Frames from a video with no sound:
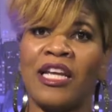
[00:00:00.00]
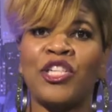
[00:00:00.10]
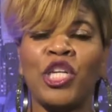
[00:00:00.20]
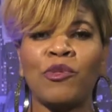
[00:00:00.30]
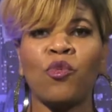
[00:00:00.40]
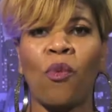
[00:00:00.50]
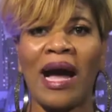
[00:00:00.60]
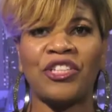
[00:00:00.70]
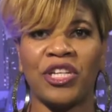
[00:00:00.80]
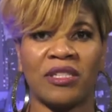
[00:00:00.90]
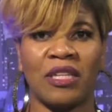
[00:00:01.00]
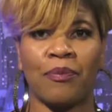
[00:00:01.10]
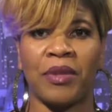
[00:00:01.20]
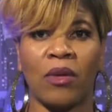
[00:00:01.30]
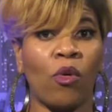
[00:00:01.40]
She was watching
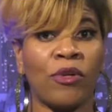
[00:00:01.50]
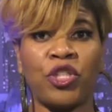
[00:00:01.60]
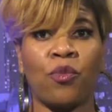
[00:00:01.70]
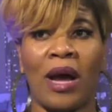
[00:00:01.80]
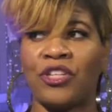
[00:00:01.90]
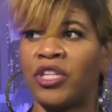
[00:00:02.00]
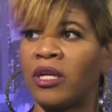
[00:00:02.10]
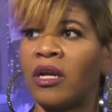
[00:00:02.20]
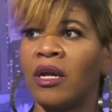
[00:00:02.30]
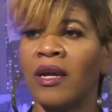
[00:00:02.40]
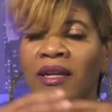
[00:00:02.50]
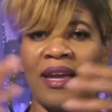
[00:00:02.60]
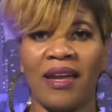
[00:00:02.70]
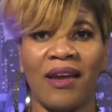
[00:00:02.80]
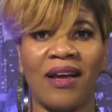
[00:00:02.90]
something. What was she watching?
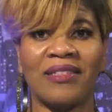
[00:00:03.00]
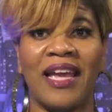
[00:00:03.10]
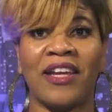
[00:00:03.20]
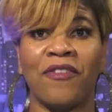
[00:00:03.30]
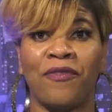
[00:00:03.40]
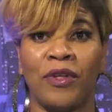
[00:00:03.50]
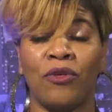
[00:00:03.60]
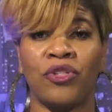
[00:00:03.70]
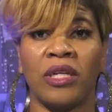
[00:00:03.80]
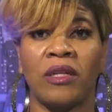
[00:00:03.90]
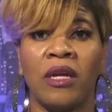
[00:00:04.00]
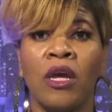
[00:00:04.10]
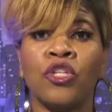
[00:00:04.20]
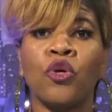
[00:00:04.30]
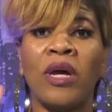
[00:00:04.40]
Chaos and confusion.
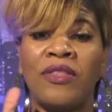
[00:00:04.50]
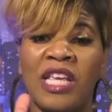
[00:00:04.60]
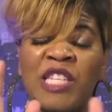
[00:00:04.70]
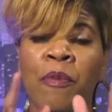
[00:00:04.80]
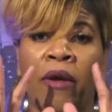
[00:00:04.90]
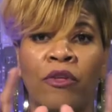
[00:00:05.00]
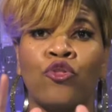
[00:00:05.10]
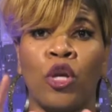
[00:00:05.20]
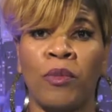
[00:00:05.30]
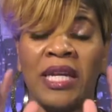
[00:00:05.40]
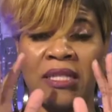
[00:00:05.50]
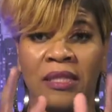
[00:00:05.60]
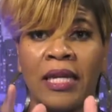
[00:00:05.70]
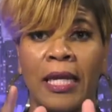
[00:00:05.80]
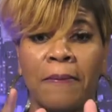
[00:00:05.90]
So in this part of the dream, we can
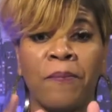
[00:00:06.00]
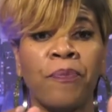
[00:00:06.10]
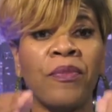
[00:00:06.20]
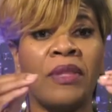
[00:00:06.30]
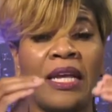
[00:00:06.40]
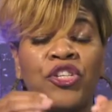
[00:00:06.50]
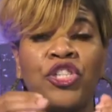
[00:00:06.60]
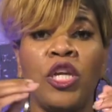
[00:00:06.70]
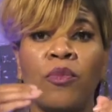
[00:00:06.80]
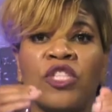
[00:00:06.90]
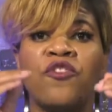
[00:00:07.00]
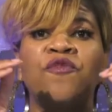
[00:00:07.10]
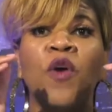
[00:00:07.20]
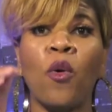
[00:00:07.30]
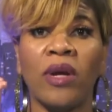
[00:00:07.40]
see that she was
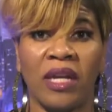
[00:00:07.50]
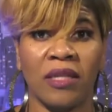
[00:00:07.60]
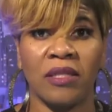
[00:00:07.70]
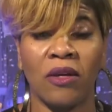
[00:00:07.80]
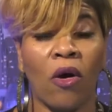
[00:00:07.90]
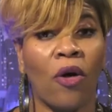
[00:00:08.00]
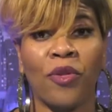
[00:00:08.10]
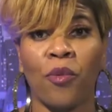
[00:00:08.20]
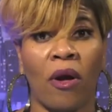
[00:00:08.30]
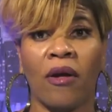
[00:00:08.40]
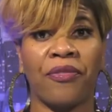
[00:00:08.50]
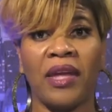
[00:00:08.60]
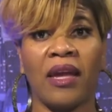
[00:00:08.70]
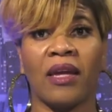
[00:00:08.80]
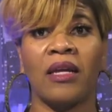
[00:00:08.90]
focused on the wrong thing.